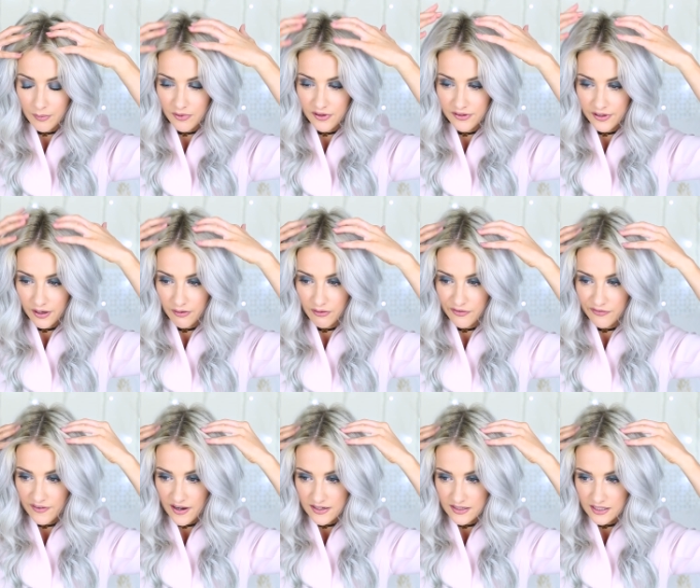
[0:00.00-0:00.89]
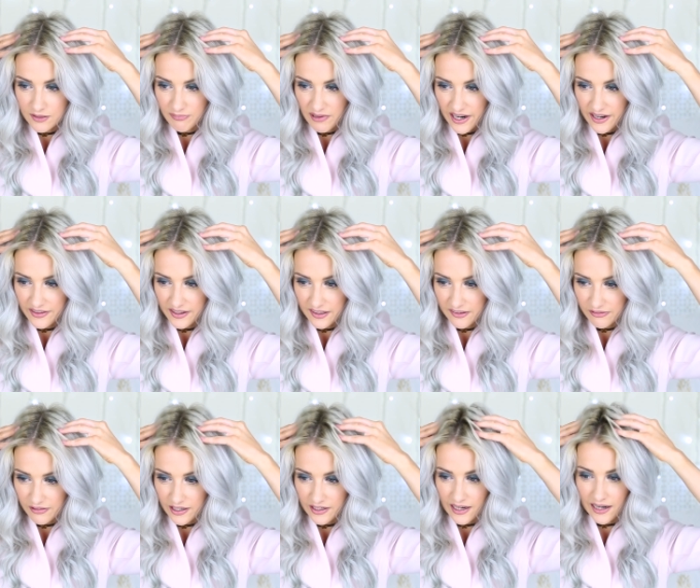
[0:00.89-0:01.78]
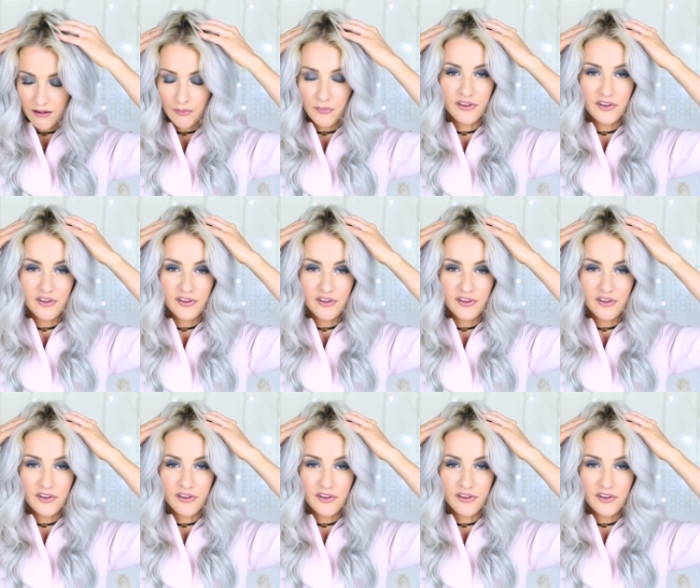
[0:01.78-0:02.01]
I'm so offended by these right now.